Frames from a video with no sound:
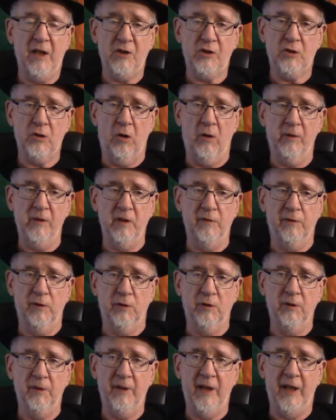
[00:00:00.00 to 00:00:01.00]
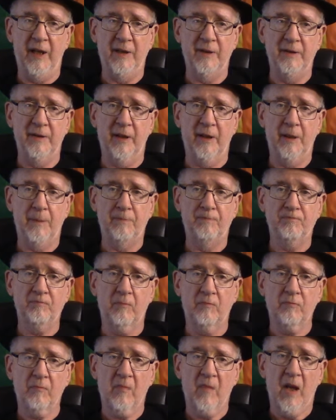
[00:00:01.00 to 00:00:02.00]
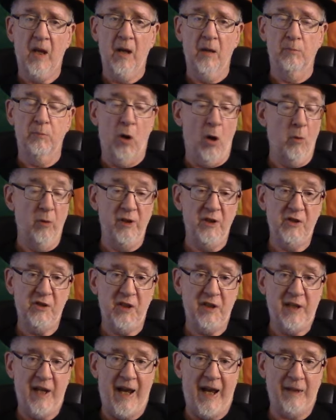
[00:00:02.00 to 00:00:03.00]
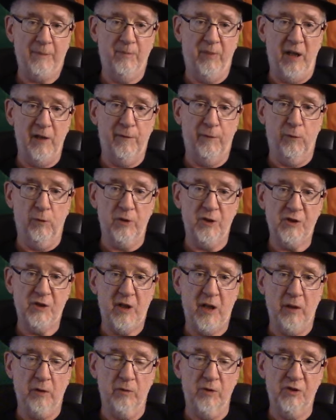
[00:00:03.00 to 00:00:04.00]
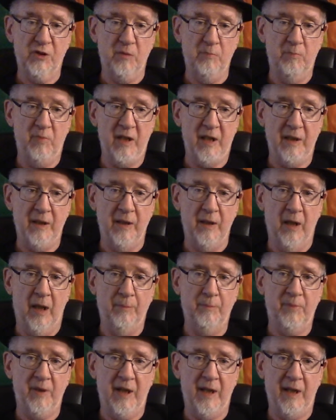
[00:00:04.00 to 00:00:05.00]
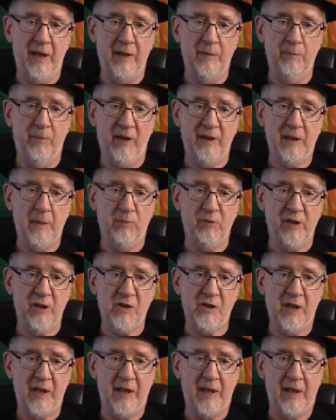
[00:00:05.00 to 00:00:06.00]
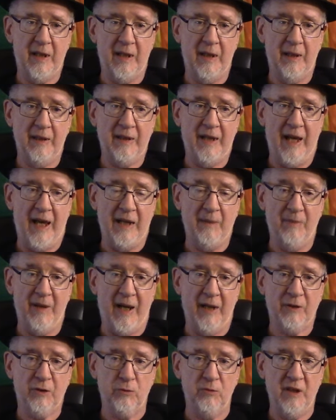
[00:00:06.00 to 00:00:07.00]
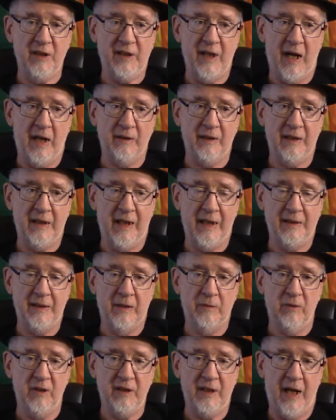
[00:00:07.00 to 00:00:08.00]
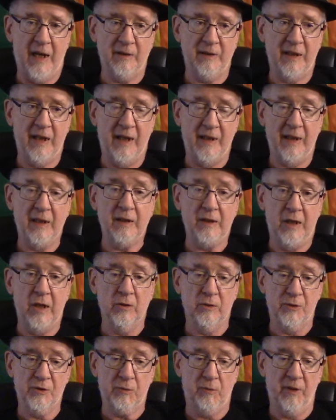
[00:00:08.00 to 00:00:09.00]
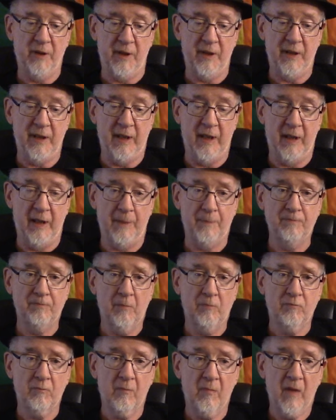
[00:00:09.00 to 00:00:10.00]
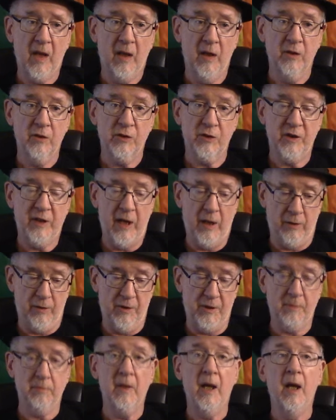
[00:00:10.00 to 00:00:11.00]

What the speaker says: carnival, and Poet is attacked by four sailors and beaten up, and Buddy brings the gang back to retaliate, and retaliating kills one of the sailors.